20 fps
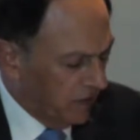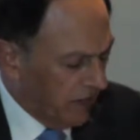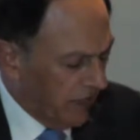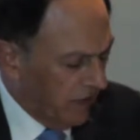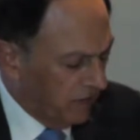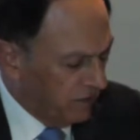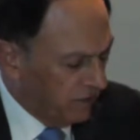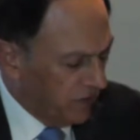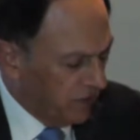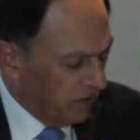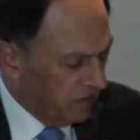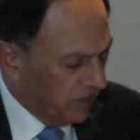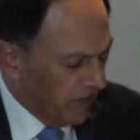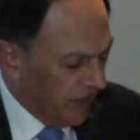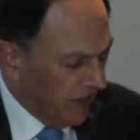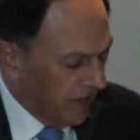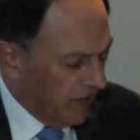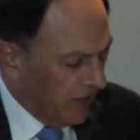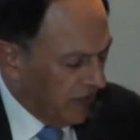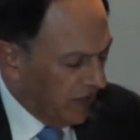effort
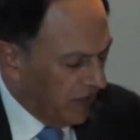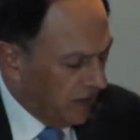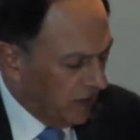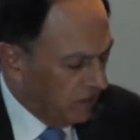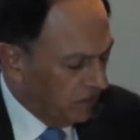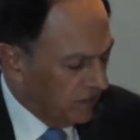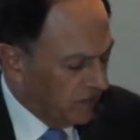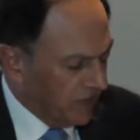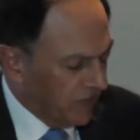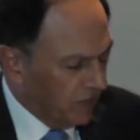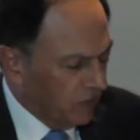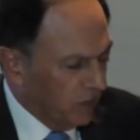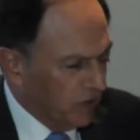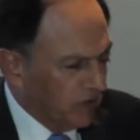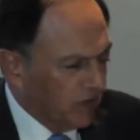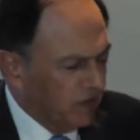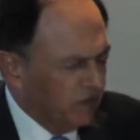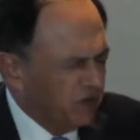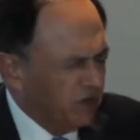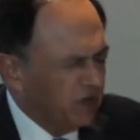
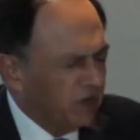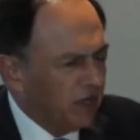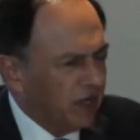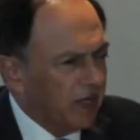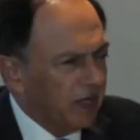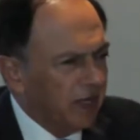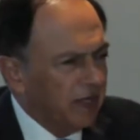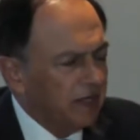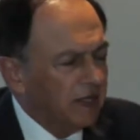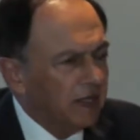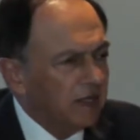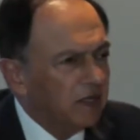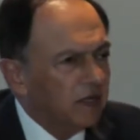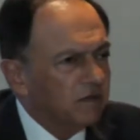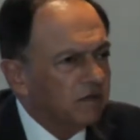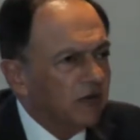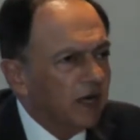will give you a highlight of